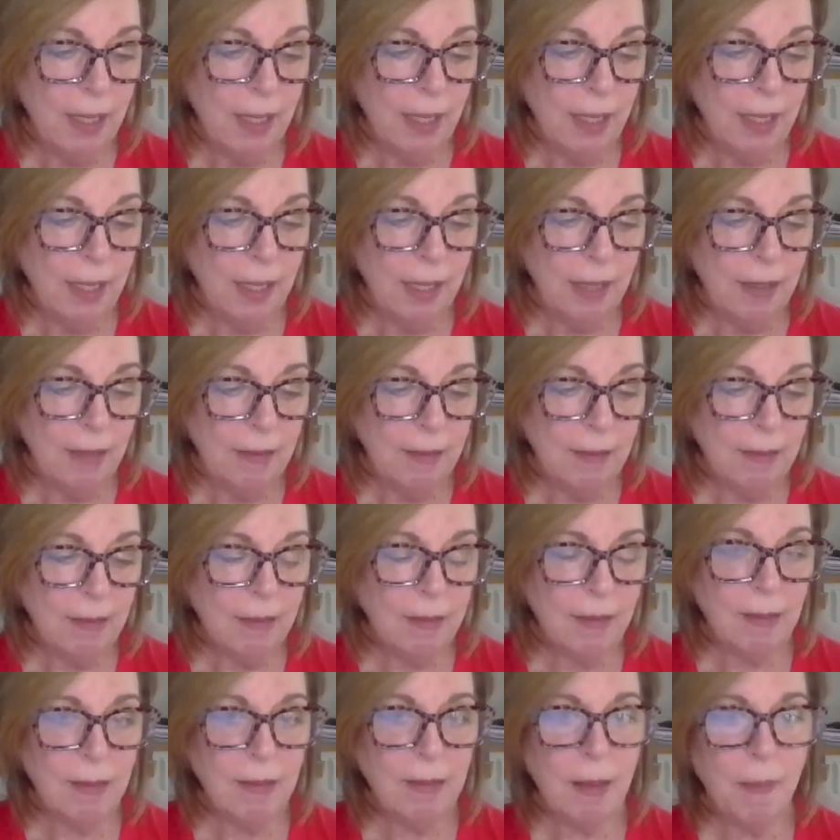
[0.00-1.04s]

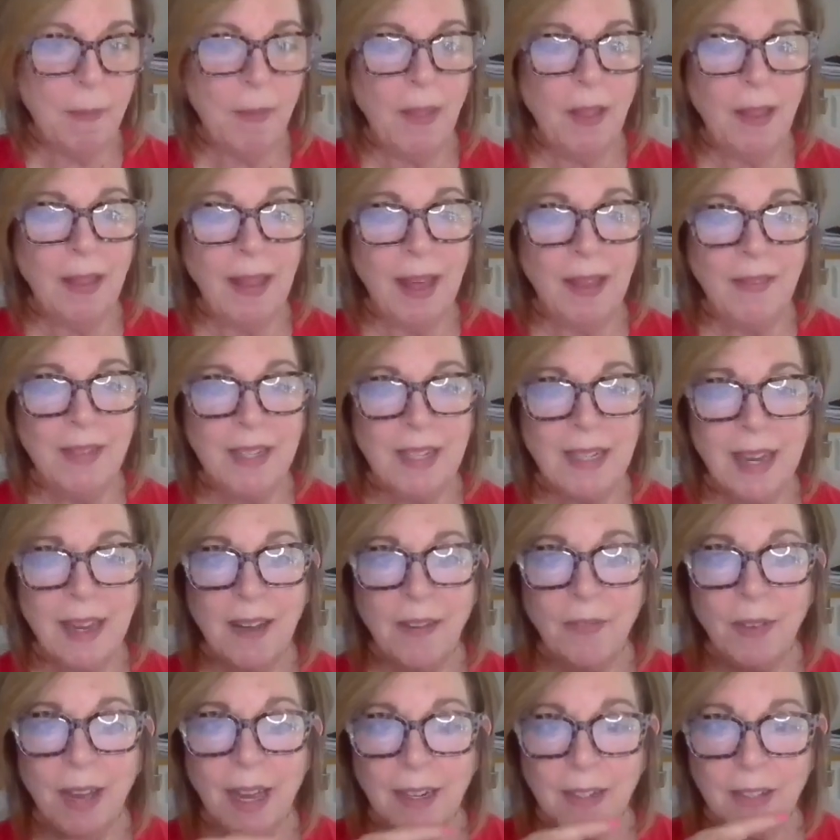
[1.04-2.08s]
is some of the
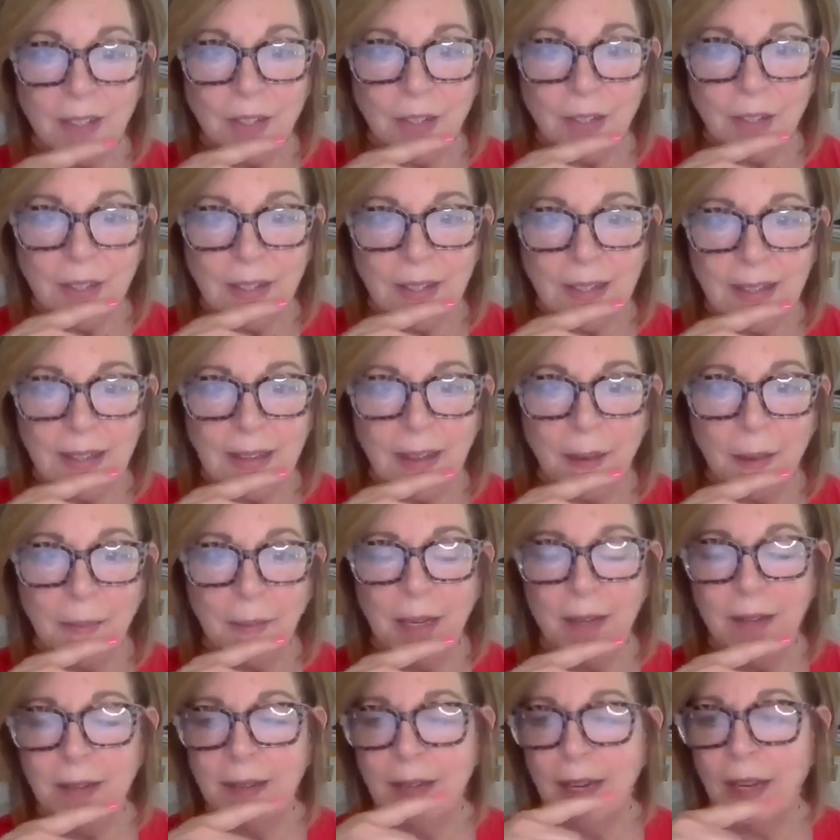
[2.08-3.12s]
lifestyle factors. I'm
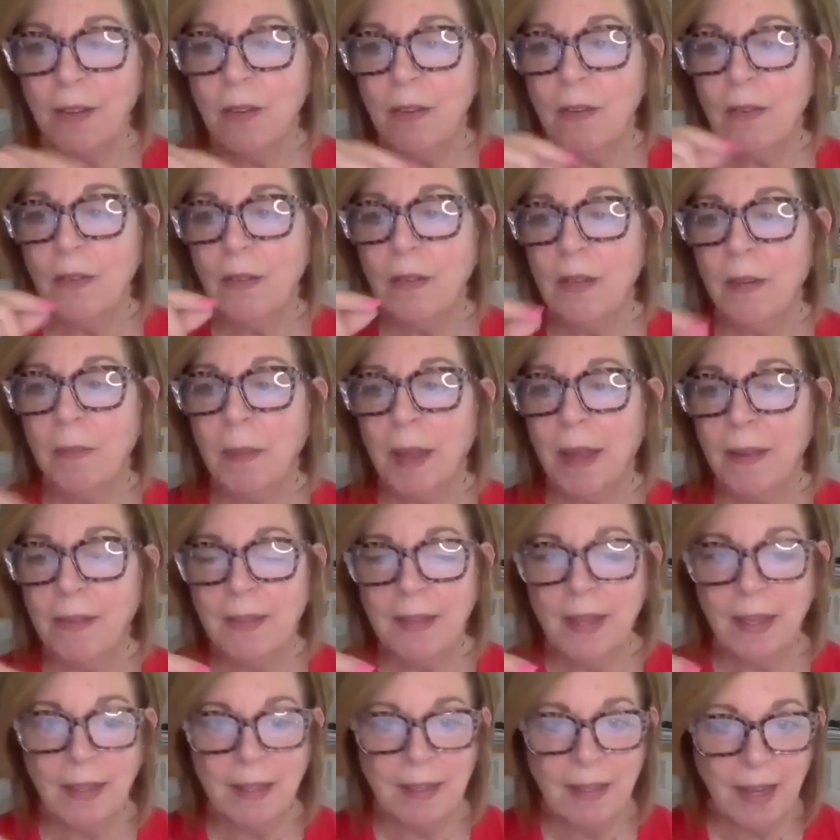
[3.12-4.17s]
going to tell you some
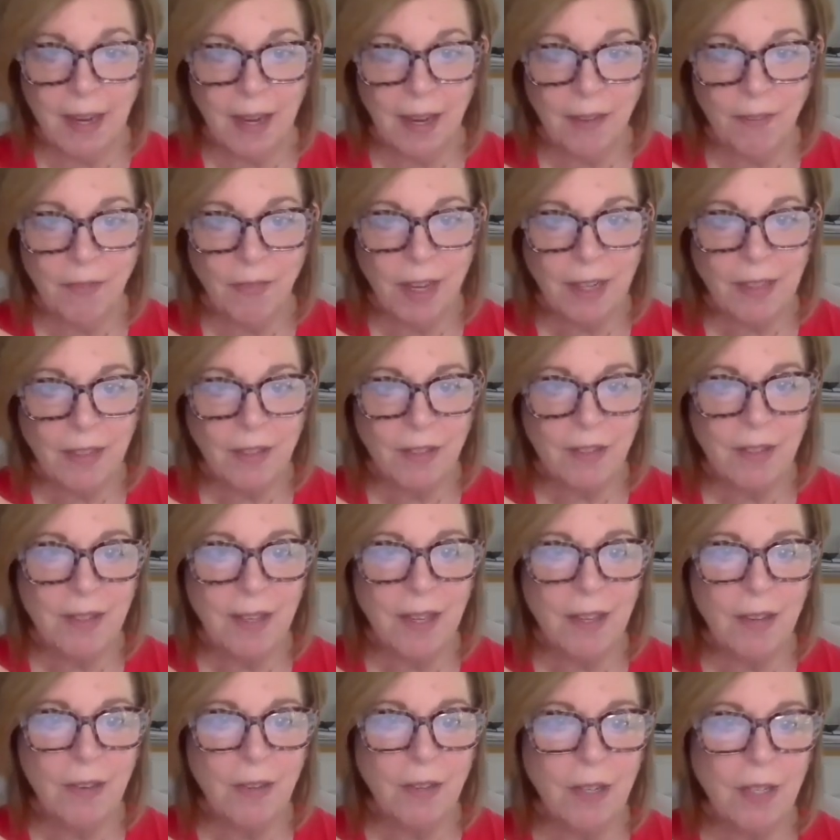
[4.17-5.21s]
lifestyle and diet factors
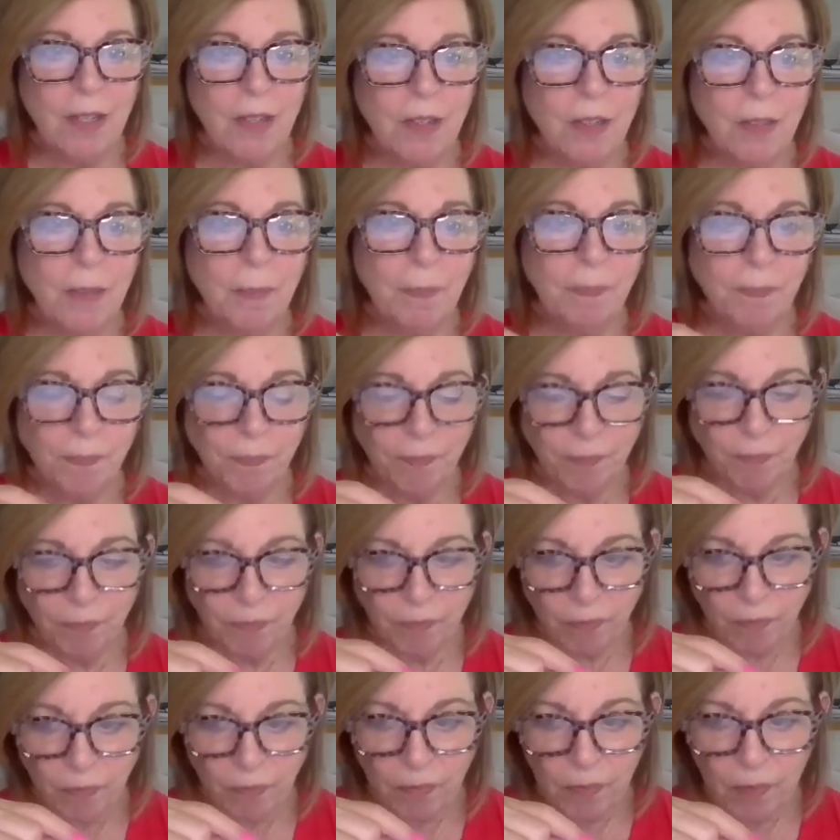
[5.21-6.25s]
that you can do.
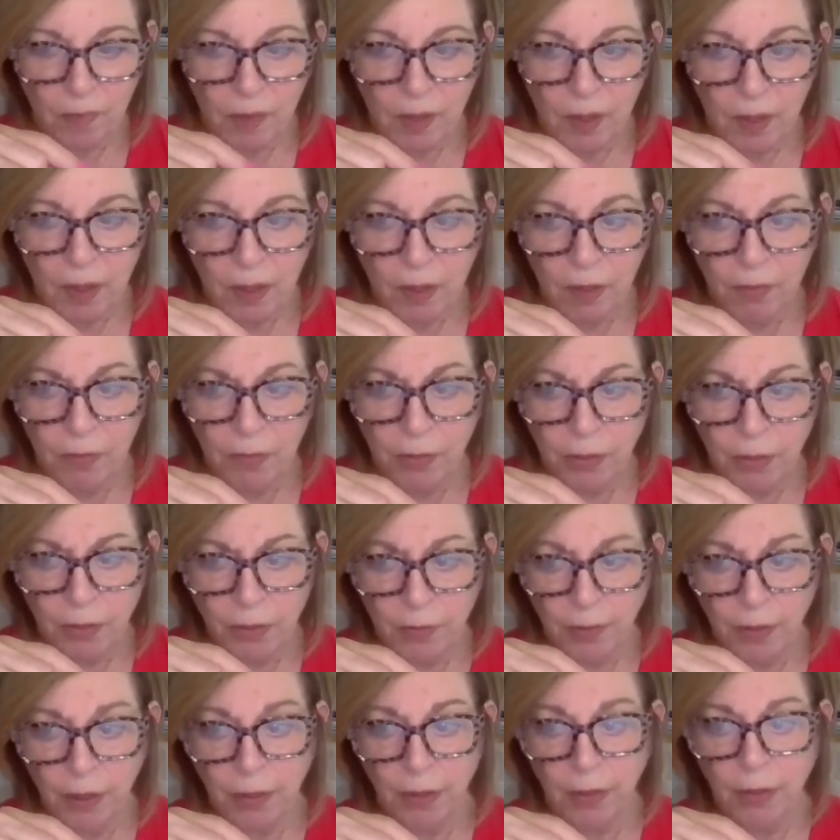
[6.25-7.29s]
First
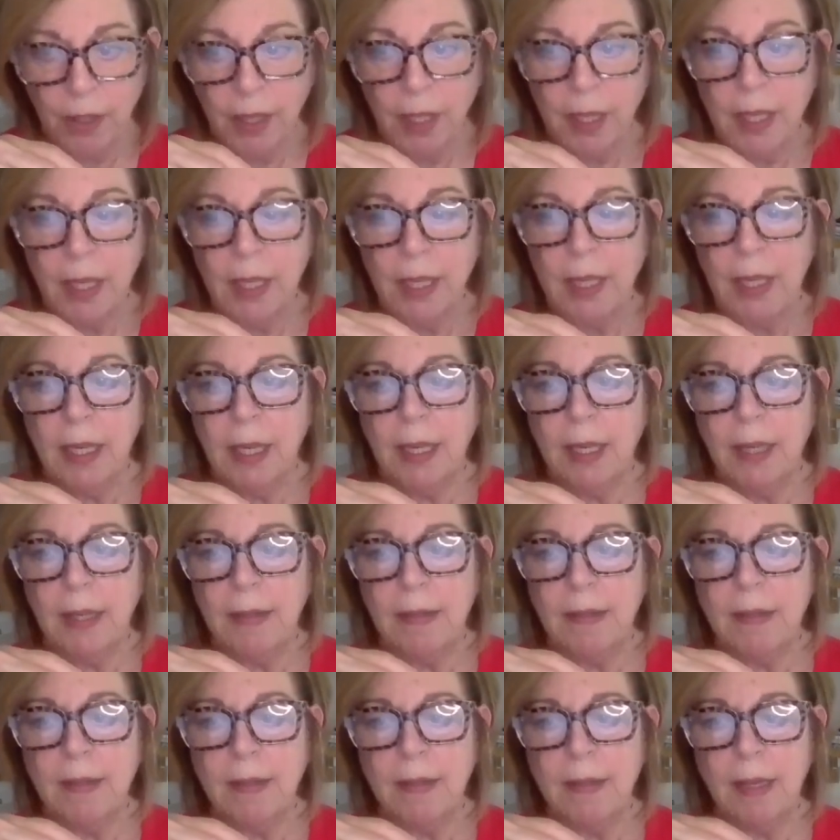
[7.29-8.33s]
of all,
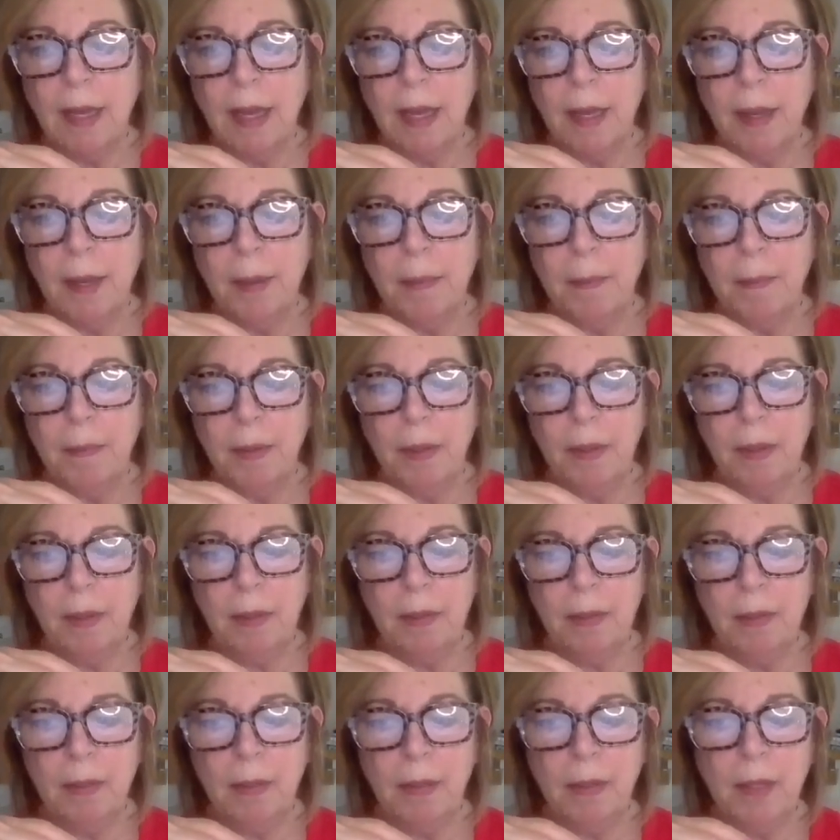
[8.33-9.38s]
is
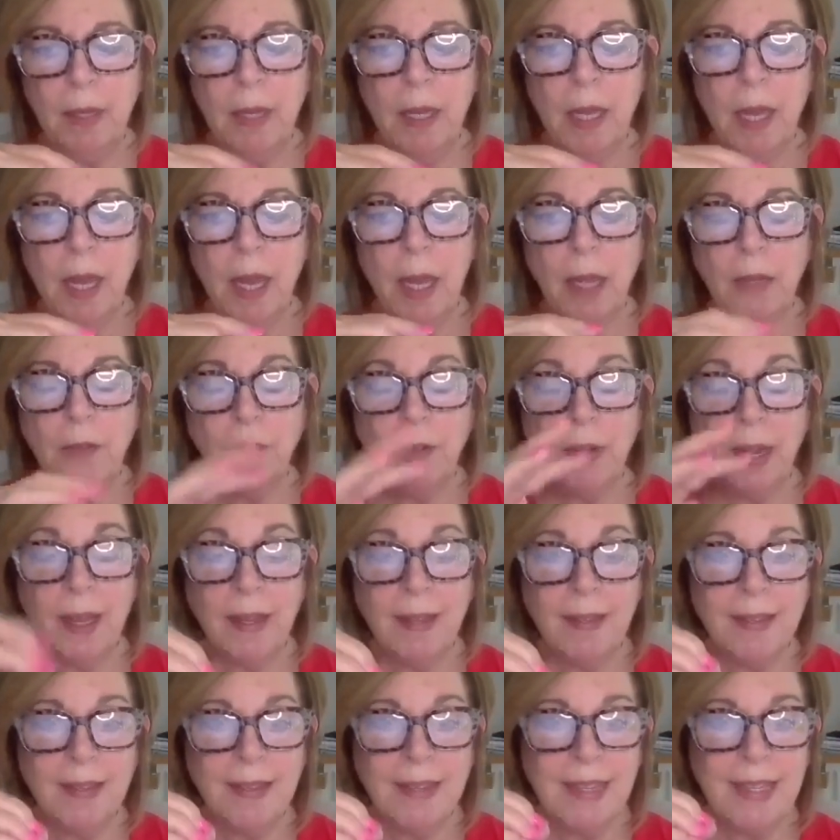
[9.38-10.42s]

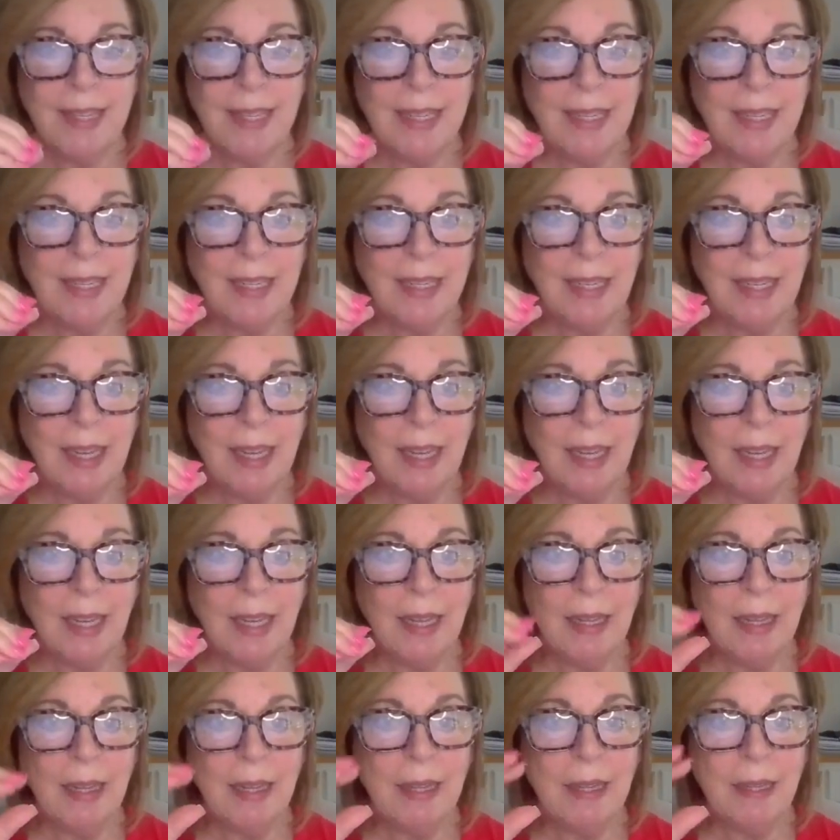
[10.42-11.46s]
address the
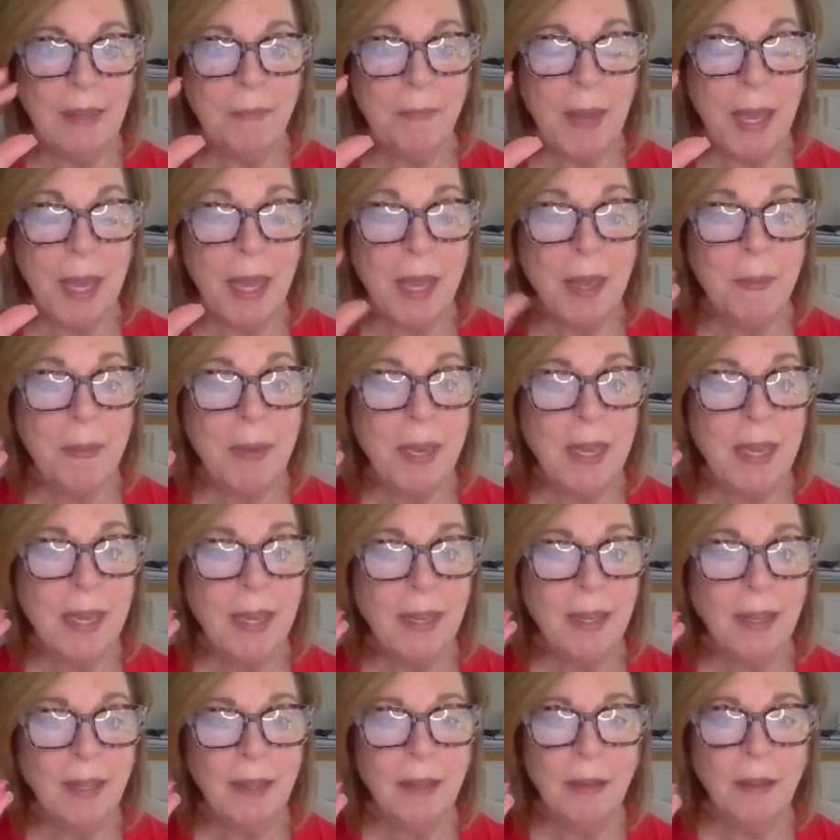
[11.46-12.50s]

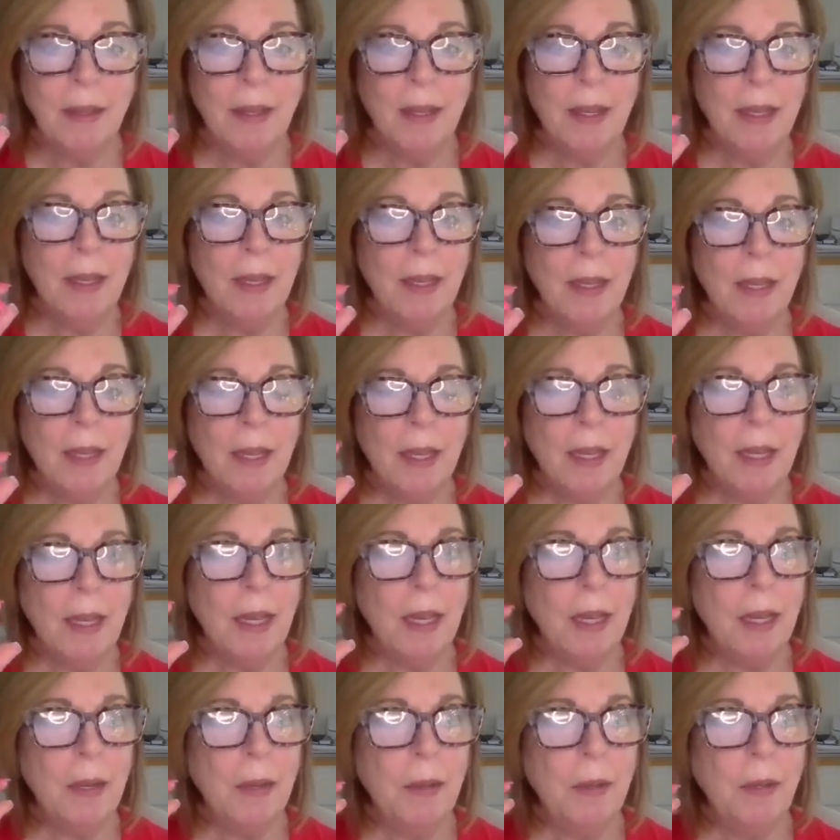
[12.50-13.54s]
maybe
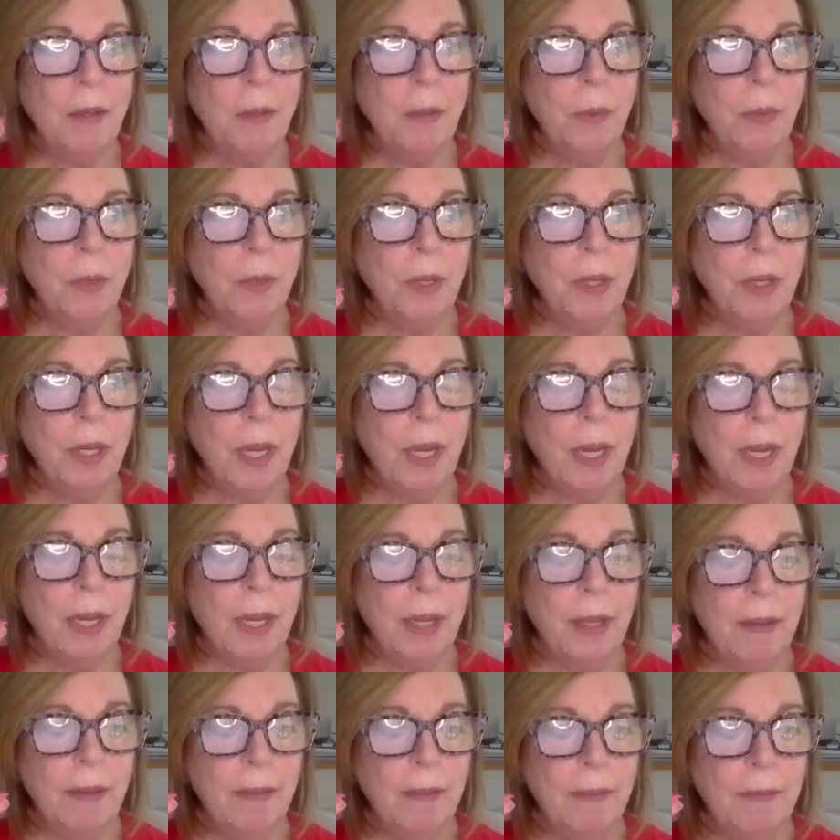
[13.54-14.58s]

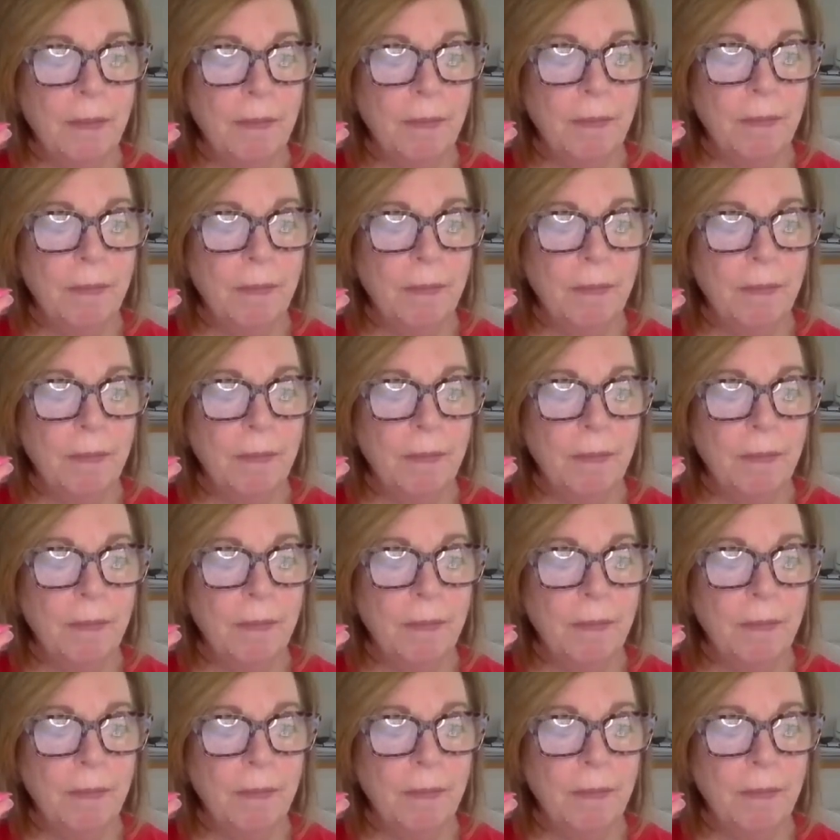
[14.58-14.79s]
your